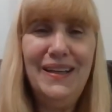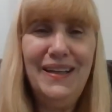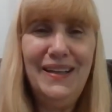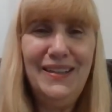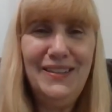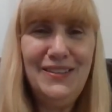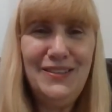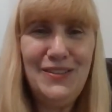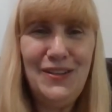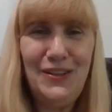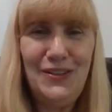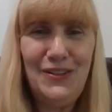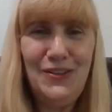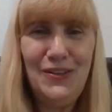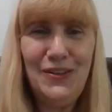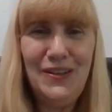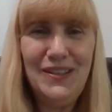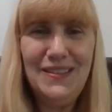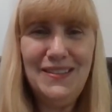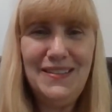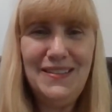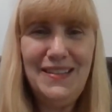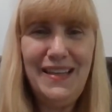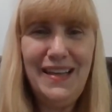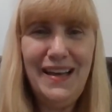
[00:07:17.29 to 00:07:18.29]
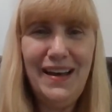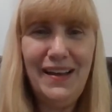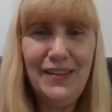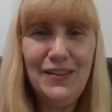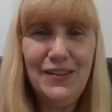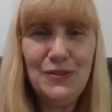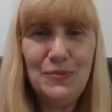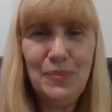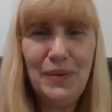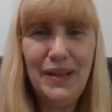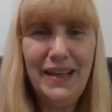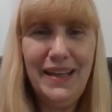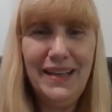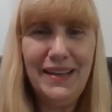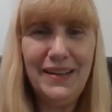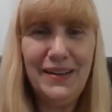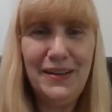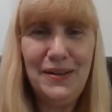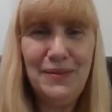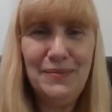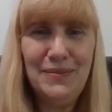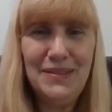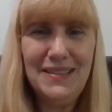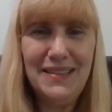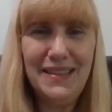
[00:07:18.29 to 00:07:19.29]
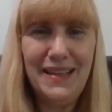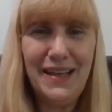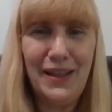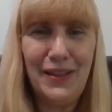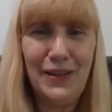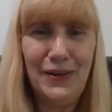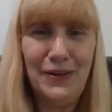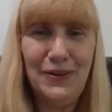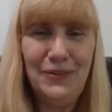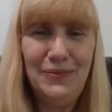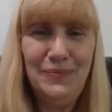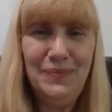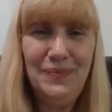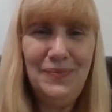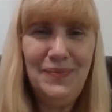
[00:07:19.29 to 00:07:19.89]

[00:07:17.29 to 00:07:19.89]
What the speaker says: so that you can see how this blanket comes together.